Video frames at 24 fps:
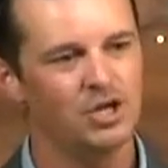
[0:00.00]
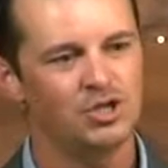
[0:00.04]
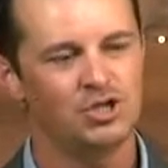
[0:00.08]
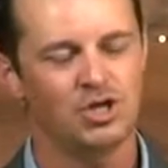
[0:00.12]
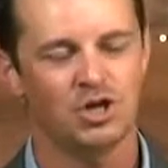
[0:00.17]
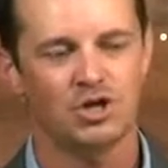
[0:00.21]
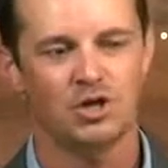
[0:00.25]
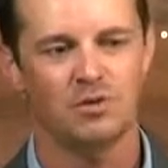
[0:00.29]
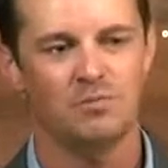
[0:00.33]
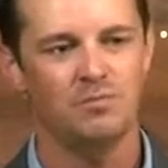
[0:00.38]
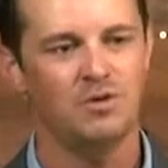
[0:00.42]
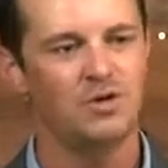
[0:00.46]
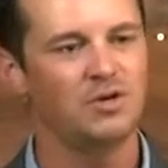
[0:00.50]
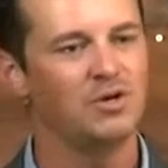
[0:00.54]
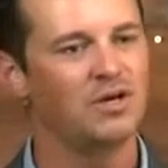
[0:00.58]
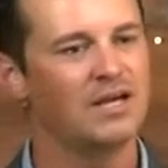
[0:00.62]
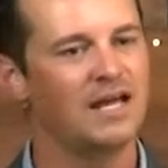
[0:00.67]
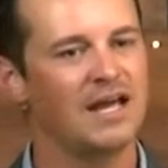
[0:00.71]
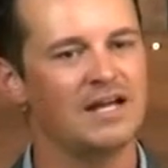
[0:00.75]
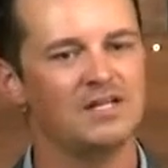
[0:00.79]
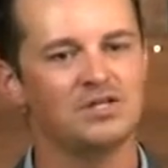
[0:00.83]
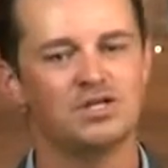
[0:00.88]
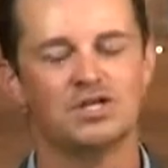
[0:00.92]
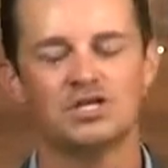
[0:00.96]
to
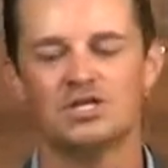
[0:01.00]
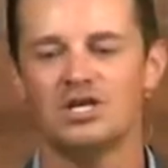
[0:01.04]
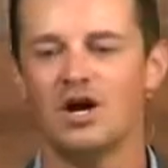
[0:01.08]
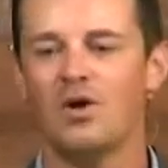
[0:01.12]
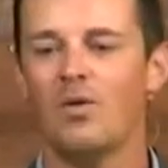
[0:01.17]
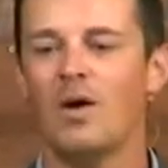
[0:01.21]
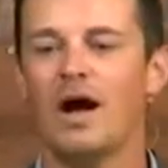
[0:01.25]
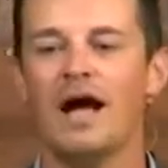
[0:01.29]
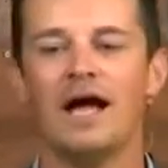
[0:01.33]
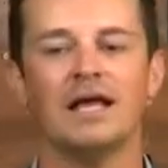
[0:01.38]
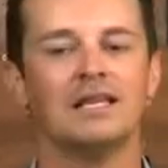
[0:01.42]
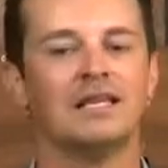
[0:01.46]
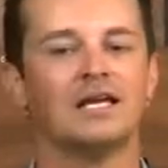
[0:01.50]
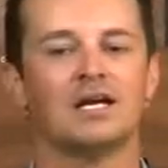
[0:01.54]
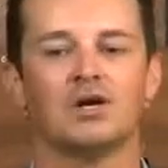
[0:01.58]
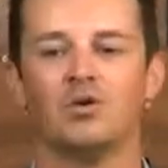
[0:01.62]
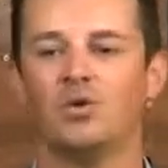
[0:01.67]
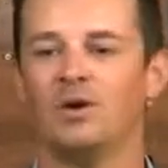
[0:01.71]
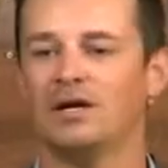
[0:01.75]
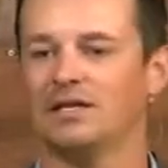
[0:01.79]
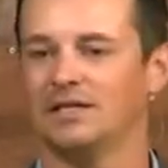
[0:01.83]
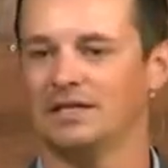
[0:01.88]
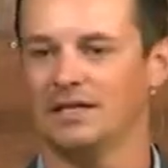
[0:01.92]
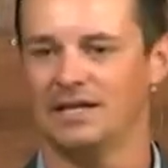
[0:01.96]
communicate so
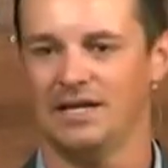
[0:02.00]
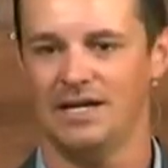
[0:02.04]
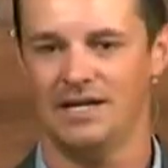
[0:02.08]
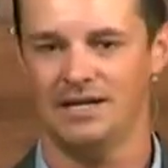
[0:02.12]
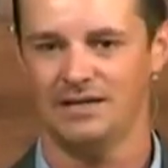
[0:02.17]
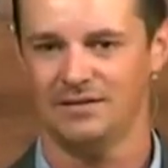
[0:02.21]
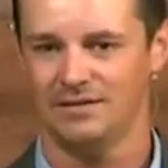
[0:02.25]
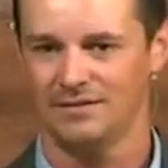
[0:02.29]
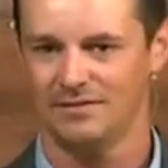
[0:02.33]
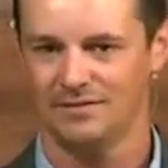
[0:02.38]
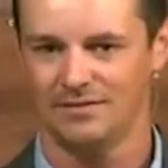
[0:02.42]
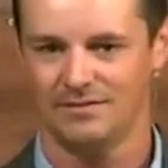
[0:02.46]
eloquently